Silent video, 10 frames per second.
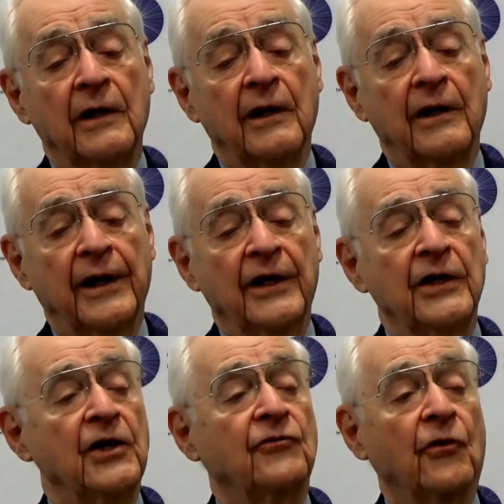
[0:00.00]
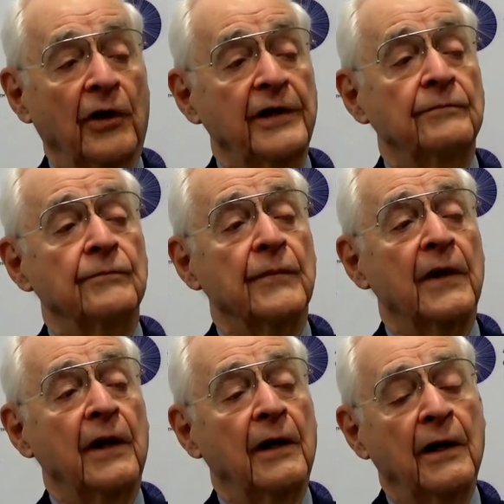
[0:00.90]
in Detroit
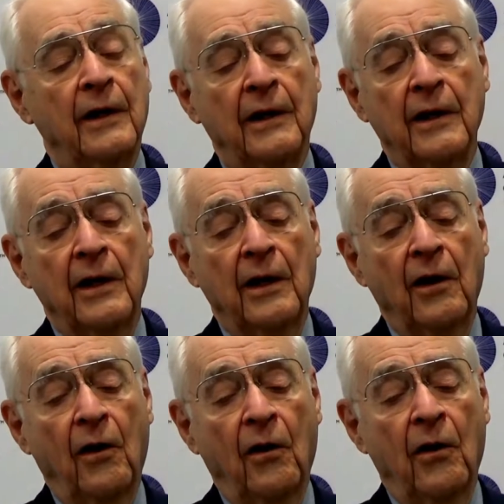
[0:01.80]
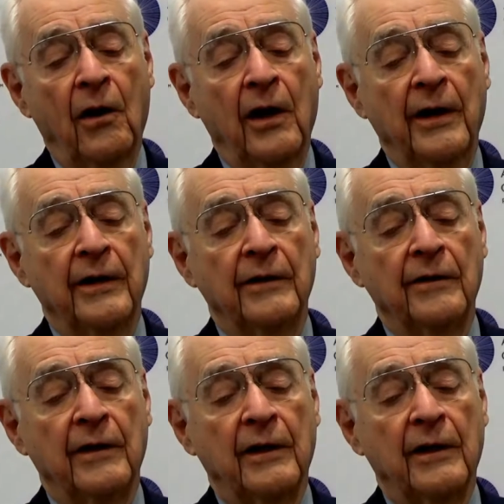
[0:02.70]
on